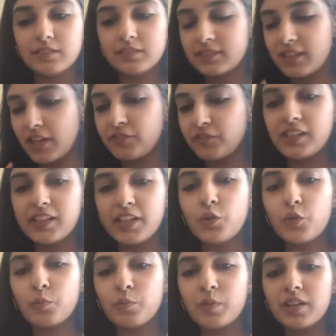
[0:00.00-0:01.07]
definitely
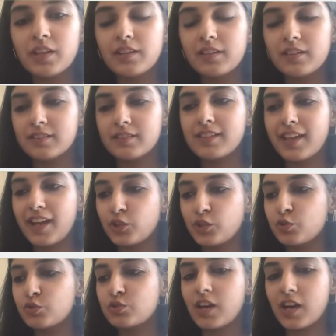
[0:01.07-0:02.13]
don't be scared to
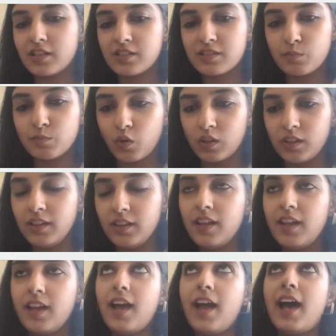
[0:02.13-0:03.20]
start small.
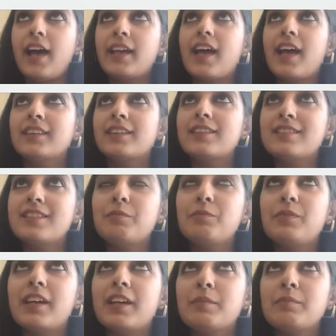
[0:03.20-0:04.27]
And at the same
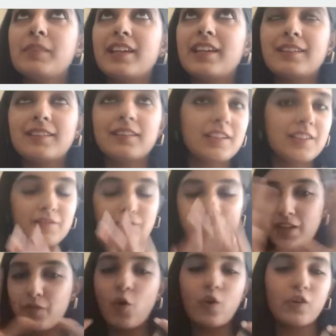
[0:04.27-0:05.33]
time, like, if we
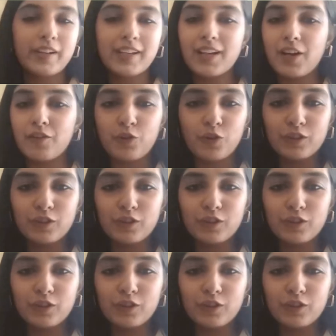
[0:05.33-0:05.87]
have already covered all the